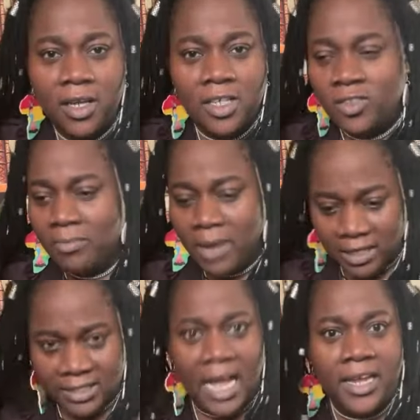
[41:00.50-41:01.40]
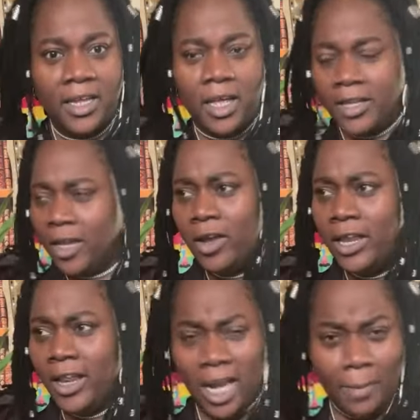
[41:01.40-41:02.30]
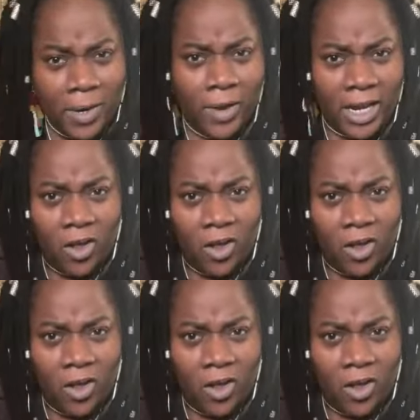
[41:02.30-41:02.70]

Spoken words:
So the man tie. You know, they know the period